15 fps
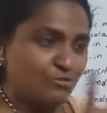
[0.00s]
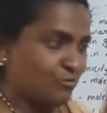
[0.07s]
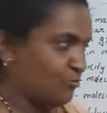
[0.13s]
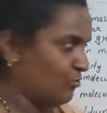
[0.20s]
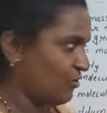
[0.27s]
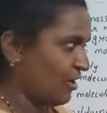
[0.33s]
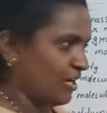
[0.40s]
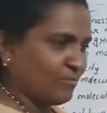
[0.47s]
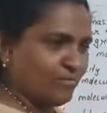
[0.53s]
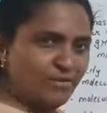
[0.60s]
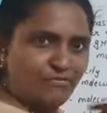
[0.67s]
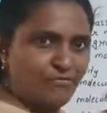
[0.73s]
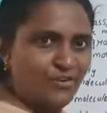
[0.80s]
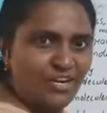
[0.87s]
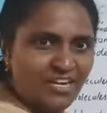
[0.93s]
2
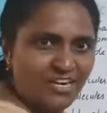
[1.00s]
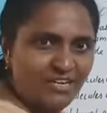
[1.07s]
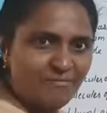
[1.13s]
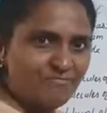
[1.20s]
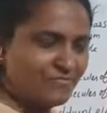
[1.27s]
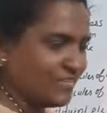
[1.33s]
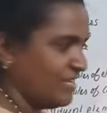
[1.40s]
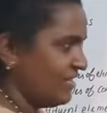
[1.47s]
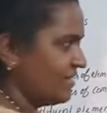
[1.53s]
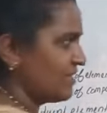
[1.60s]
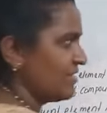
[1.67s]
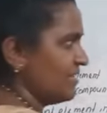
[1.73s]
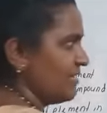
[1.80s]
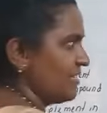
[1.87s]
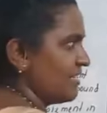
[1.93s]
carbon fully,
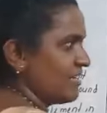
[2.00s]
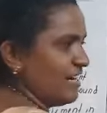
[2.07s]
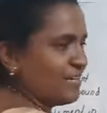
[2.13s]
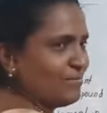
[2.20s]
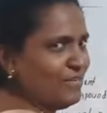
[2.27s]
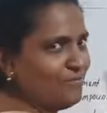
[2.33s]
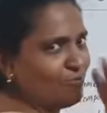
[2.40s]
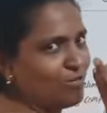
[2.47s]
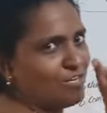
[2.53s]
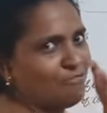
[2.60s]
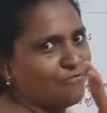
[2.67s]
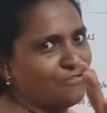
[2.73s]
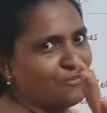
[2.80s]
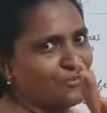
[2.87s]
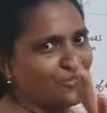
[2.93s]
third carbon
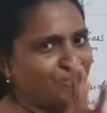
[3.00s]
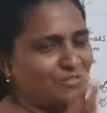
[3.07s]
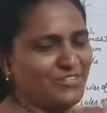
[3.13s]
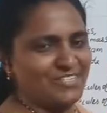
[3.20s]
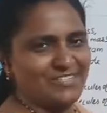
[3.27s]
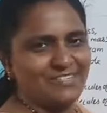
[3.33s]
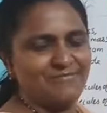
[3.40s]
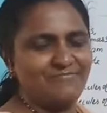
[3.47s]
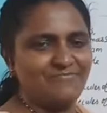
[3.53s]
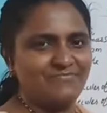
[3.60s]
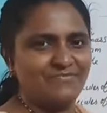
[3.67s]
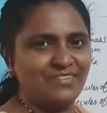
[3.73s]
only 4 units.